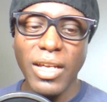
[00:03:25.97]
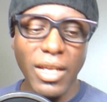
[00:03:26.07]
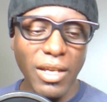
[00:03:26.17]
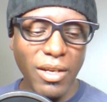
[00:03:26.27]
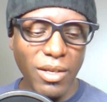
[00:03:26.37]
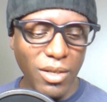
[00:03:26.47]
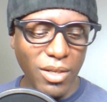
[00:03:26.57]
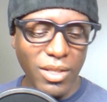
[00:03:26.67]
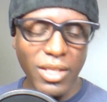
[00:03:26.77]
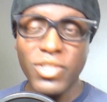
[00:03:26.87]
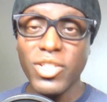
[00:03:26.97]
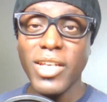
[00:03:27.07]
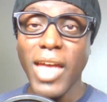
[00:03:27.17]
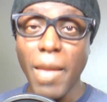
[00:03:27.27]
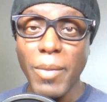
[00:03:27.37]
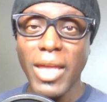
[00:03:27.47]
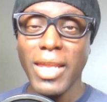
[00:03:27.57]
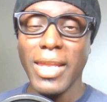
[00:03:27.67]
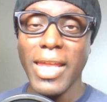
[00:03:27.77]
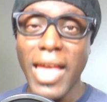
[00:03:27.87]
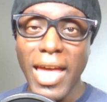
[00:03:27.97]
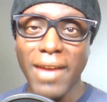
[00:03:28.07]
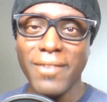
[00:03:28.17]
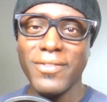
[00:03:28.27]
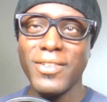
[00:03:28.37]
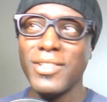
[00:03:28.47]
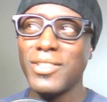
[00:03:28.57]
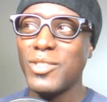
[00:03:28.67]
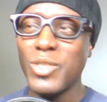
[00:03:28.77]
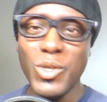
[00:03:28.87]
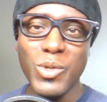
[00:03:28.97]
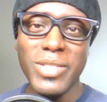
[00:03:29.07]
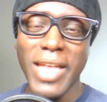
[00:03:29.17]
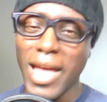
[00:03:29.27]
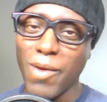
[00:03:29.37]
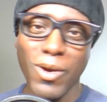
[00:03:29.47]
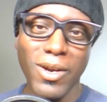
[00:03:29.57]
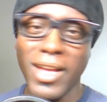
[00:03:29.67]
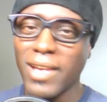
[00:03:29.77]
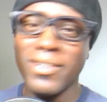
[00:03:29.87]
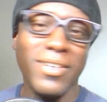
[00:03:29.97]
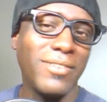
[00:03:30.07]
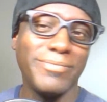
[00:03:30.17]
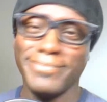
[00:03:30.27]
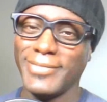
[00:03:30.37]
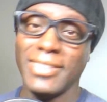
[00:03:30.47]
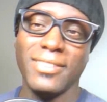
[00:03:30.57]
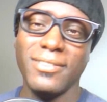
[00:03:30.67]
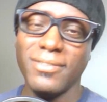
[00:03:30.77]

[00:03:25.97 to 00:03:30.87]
The Shakaama Live News Hour. I don't know.